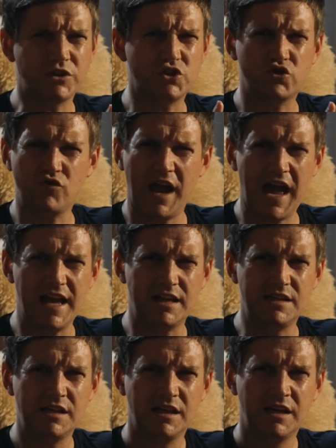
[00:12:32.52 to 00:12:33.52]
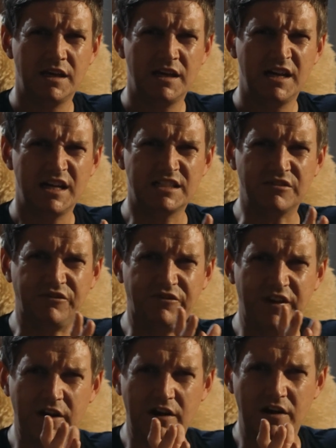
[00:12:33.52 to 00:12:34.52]
with dread as the
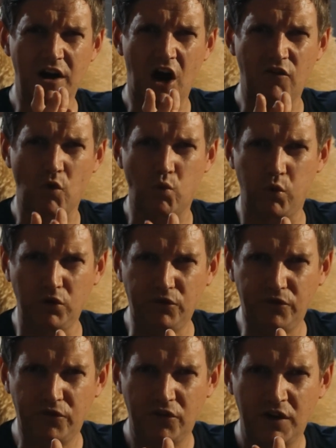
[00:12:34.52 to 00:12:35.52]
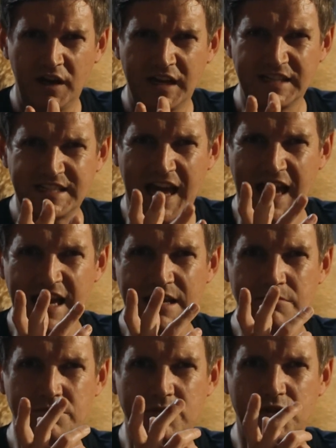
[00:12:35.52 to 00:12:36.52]
figure of a wolf
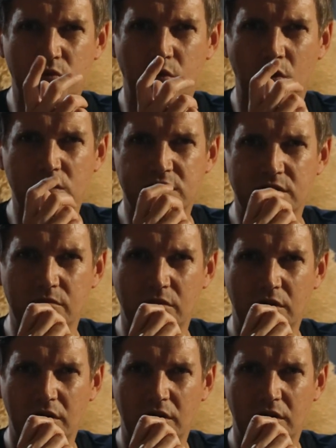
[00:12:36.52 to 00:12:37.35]
came towards him.